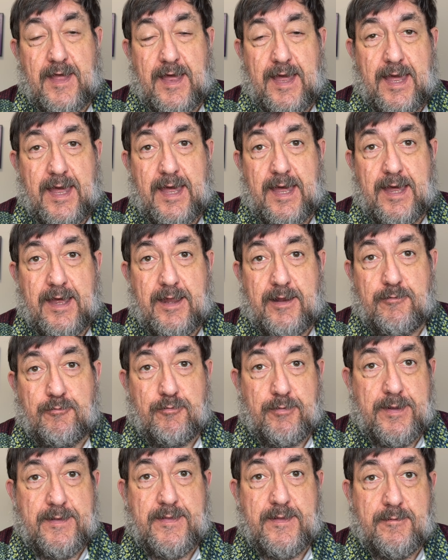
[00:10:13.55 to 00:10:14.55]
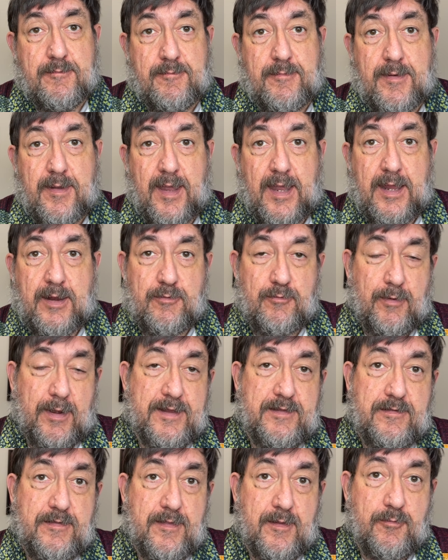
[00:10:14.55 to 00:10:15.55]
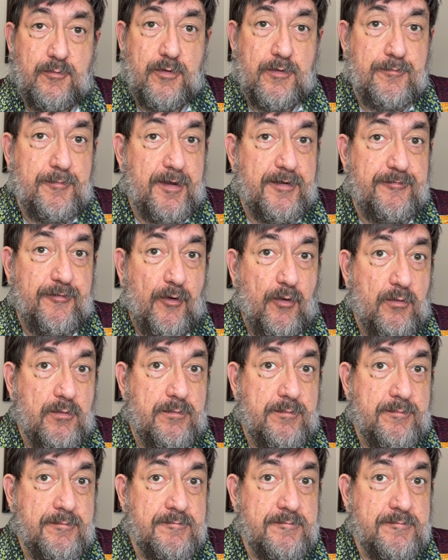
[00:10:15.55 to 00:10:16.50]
and read them and write to them with my phone.